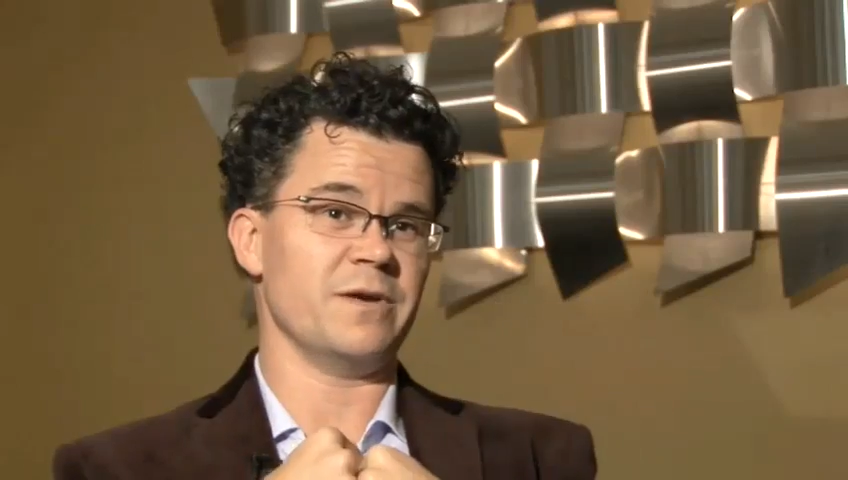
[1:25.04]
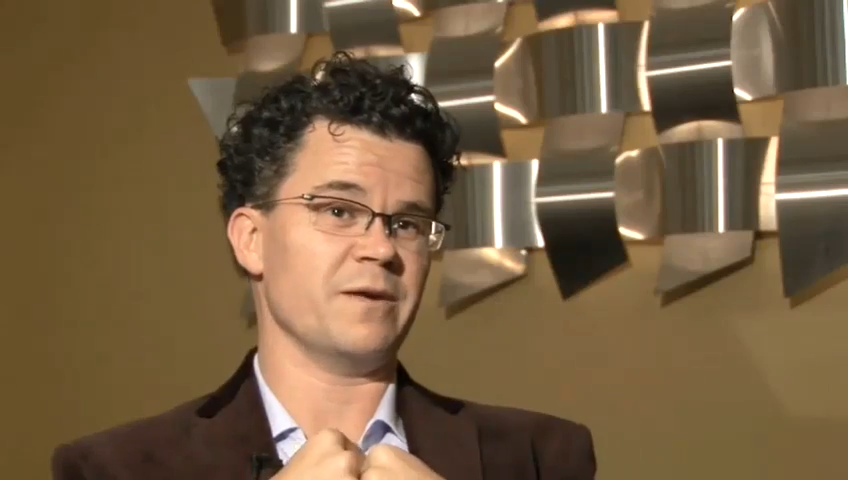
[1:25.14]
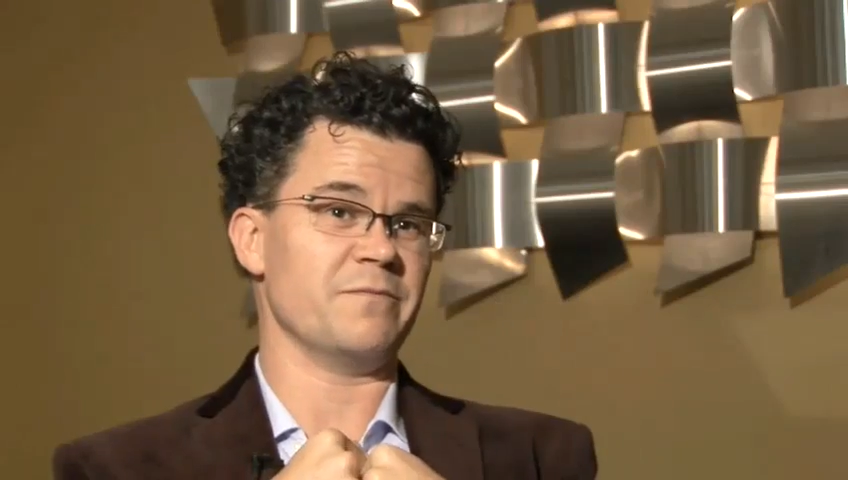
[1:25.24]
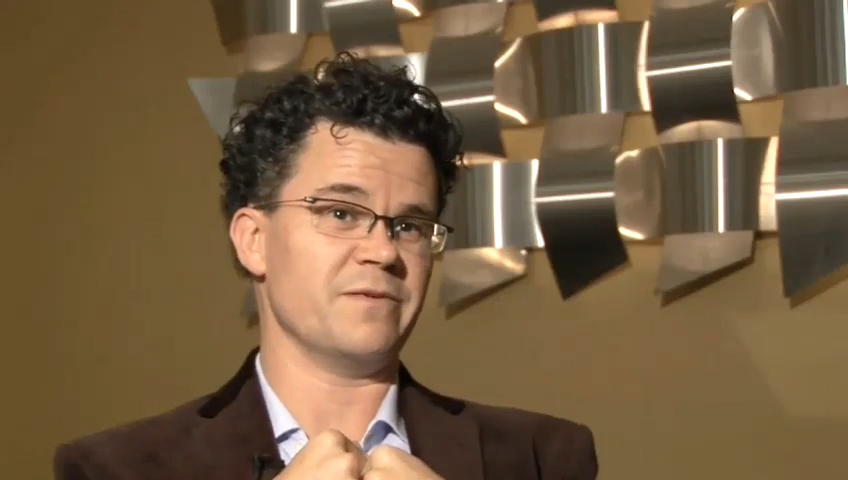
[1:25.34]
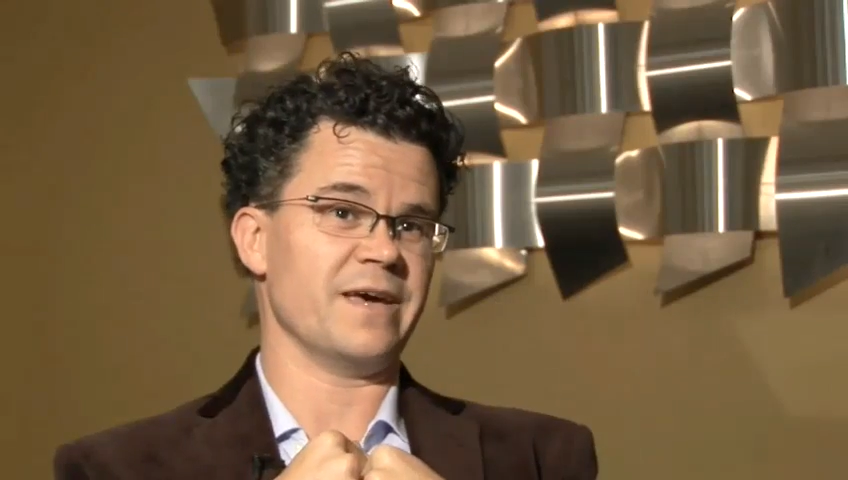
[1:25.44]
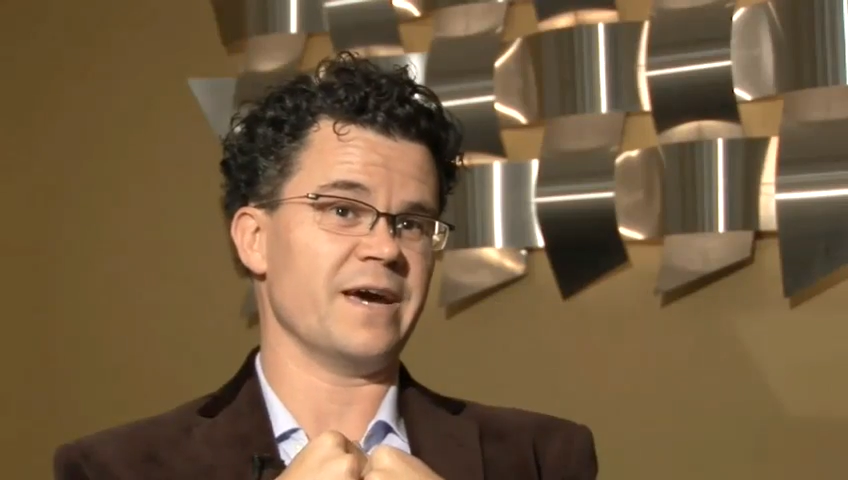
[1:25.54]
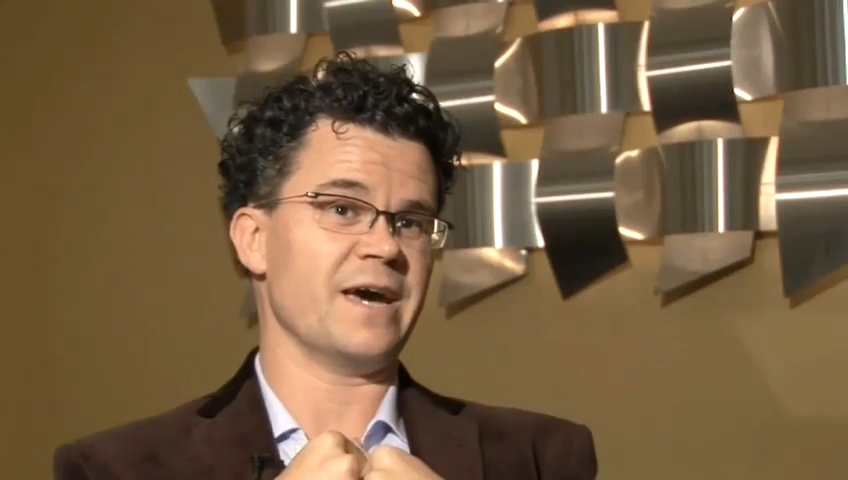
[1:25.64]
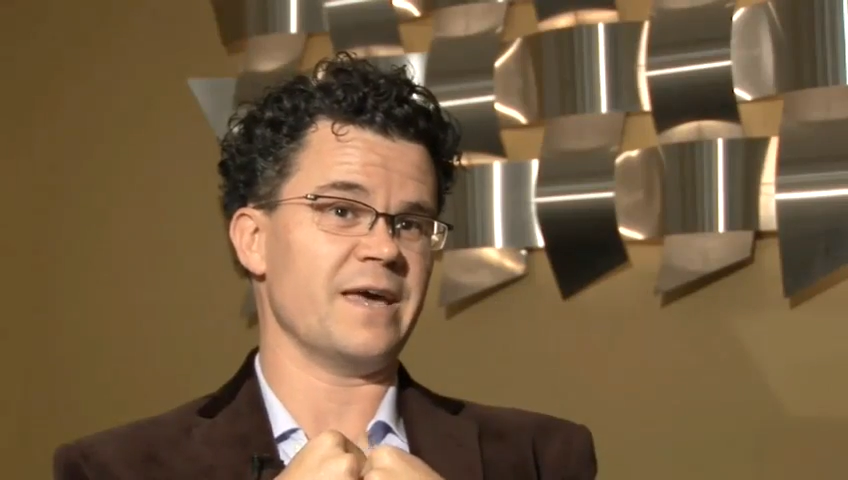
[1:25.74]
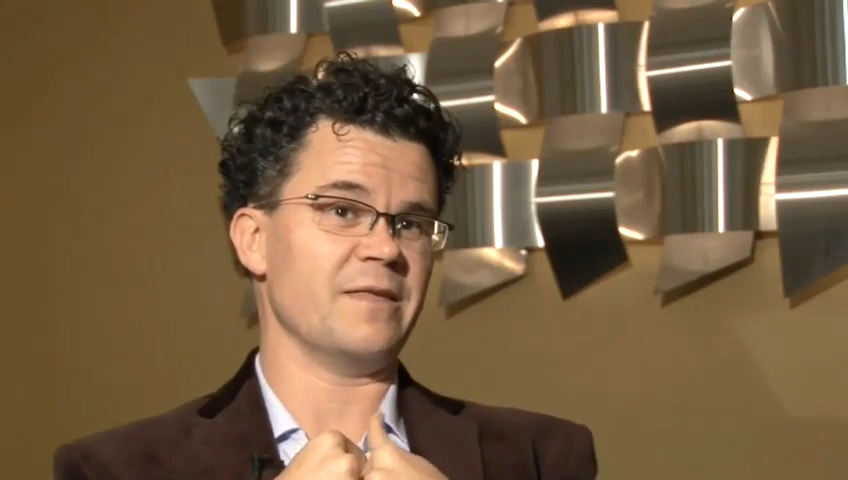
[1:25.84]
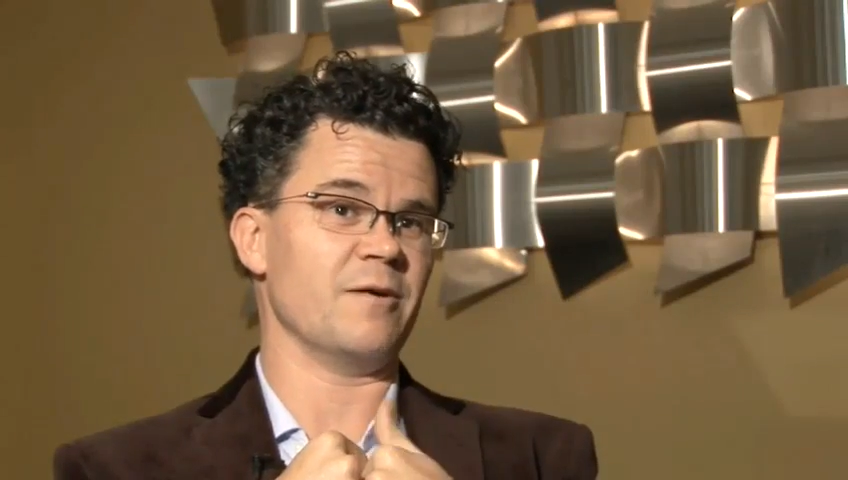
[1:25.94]
be up for that
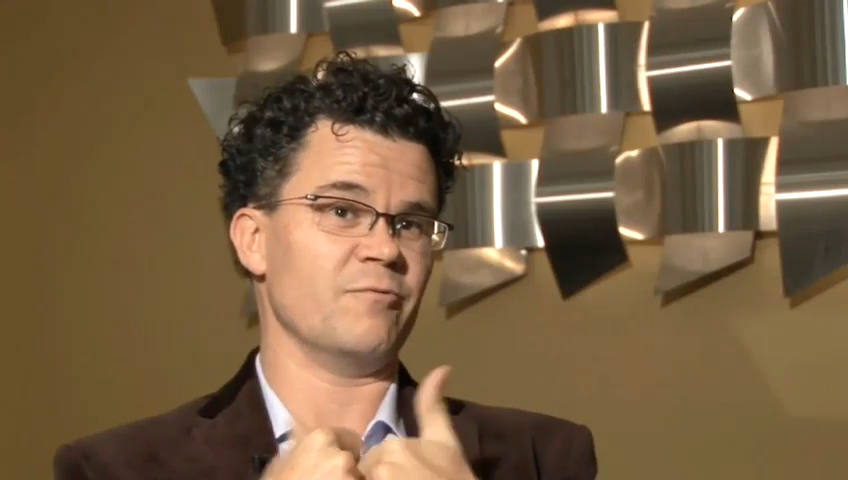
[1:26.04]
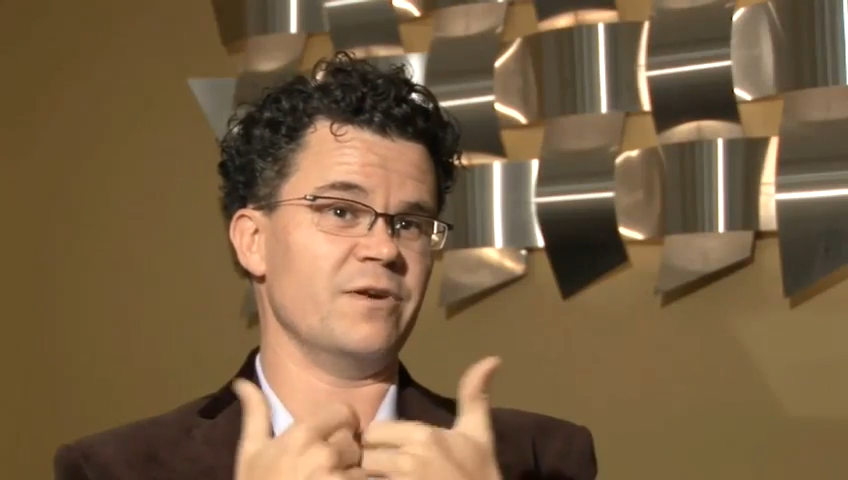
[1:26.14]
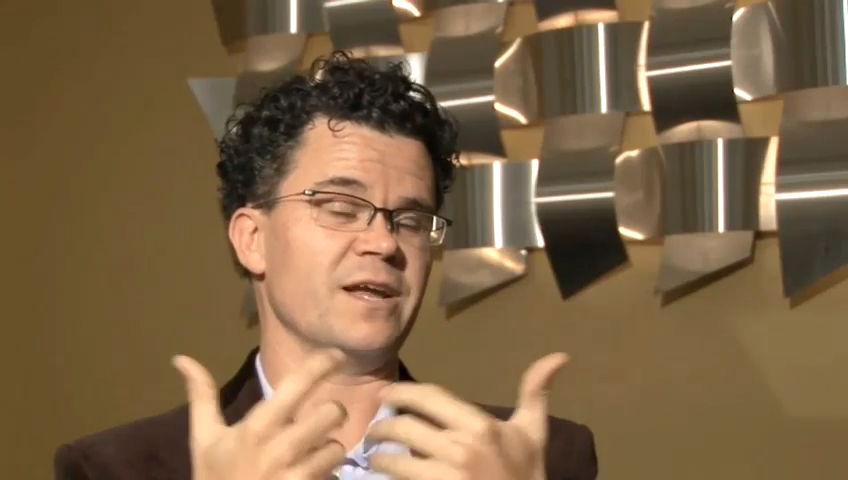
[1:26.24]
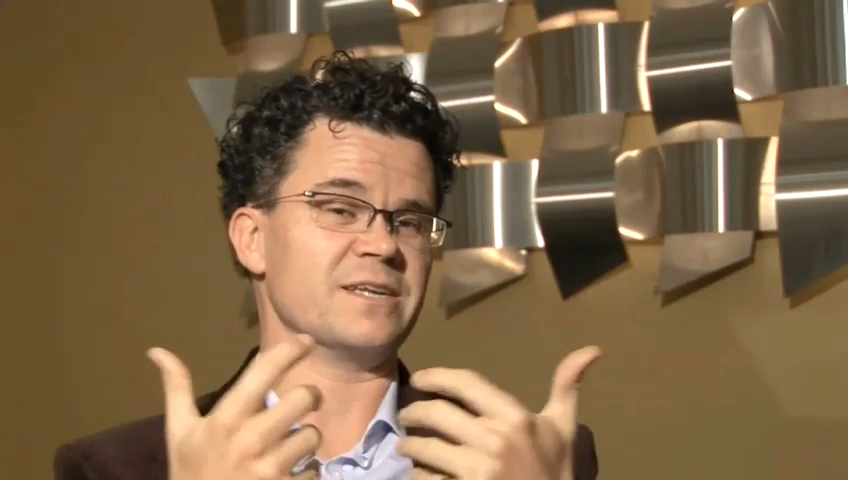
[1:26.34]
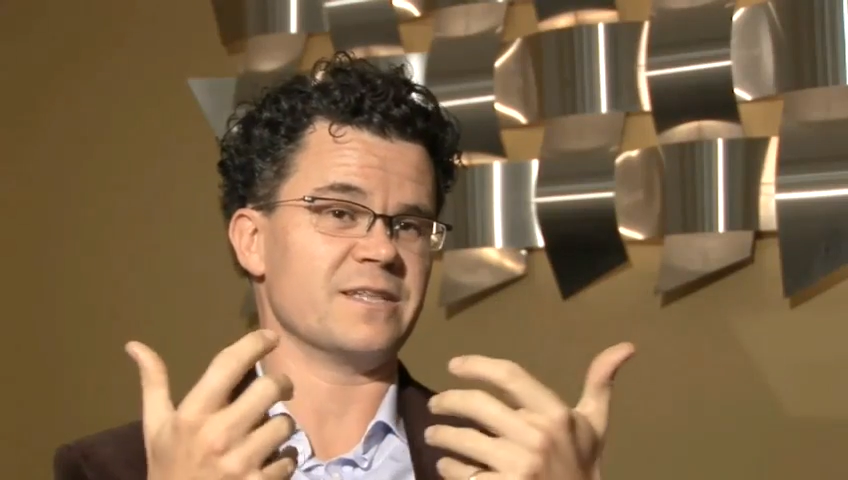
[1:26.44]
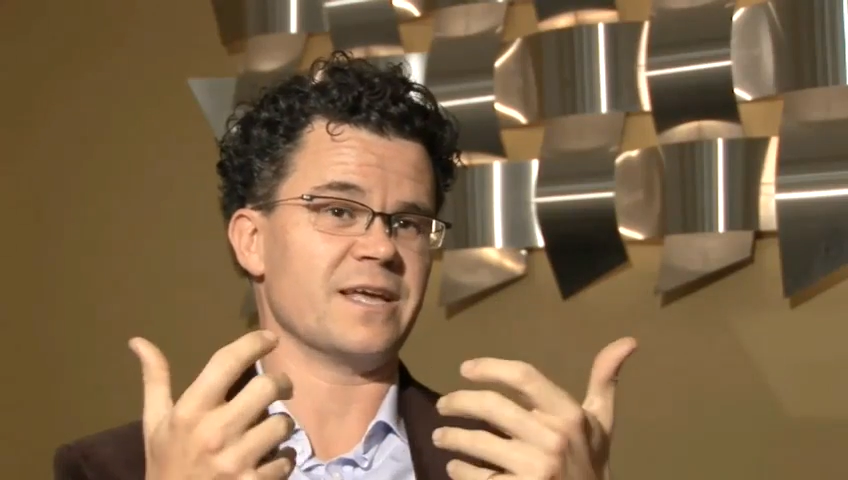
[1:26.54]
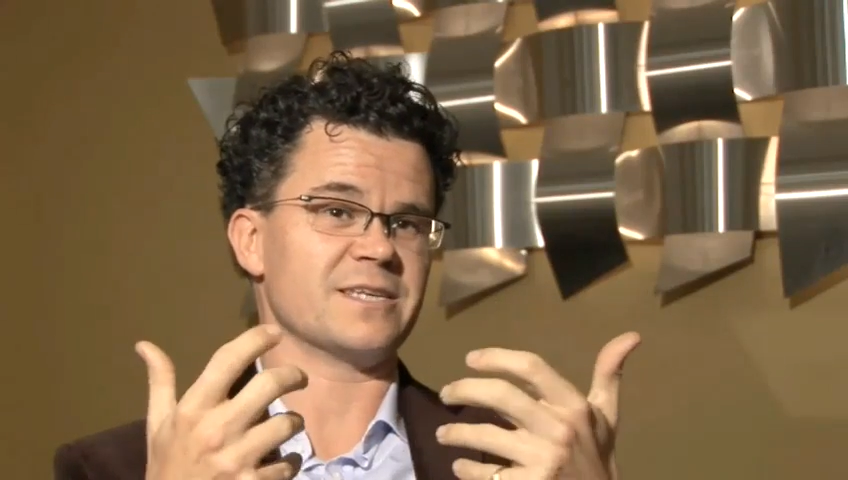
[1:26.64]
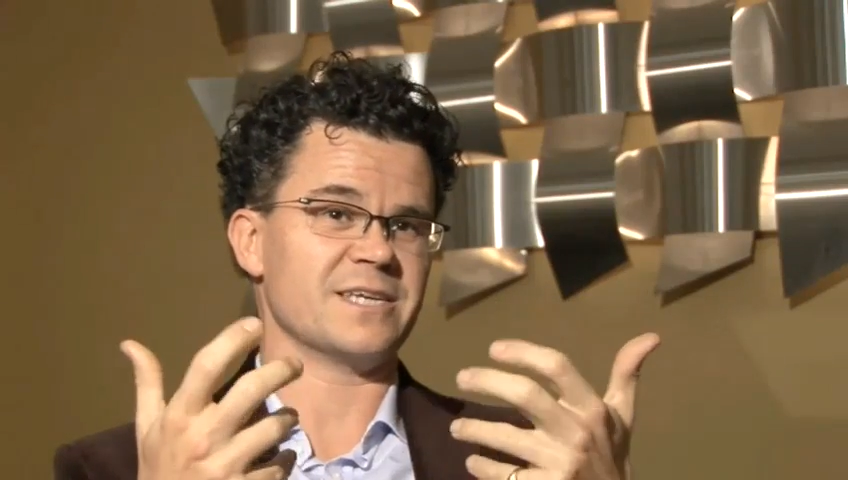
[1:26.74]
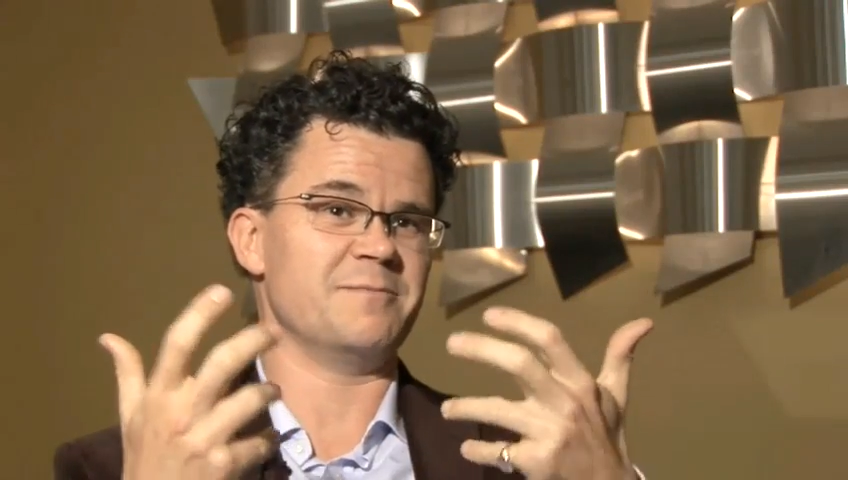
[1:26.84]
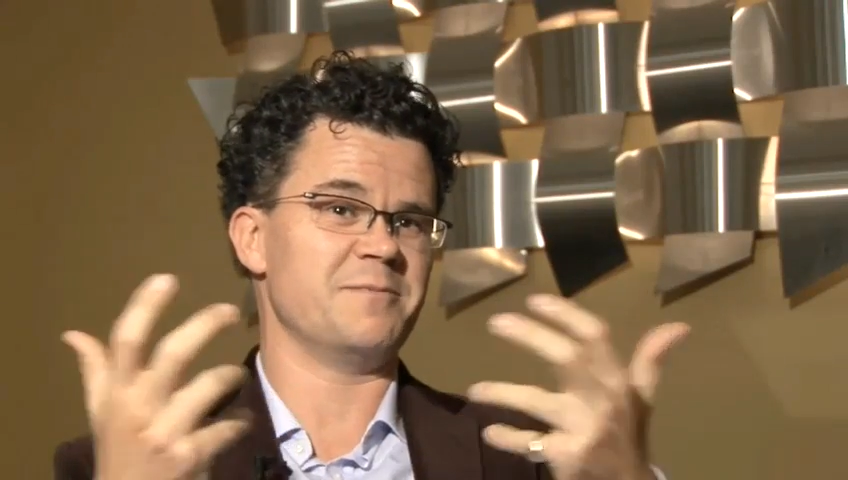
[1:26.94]
and they'll realise that
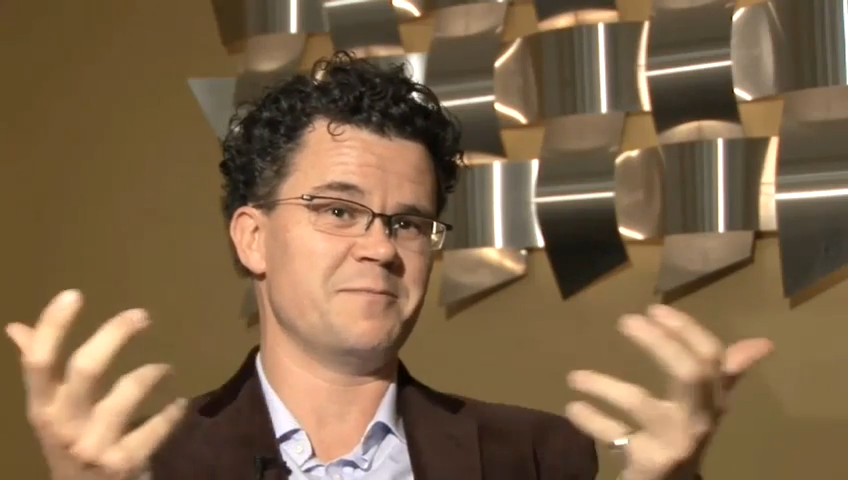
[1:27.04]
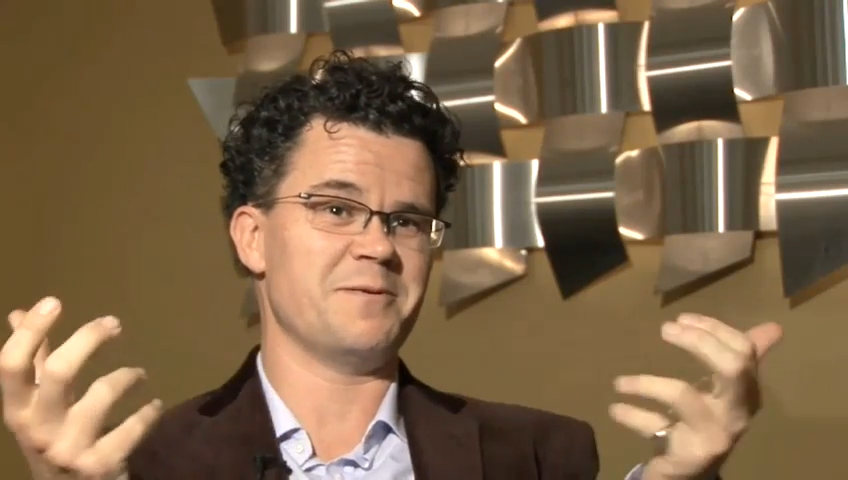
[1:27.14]
that's going to be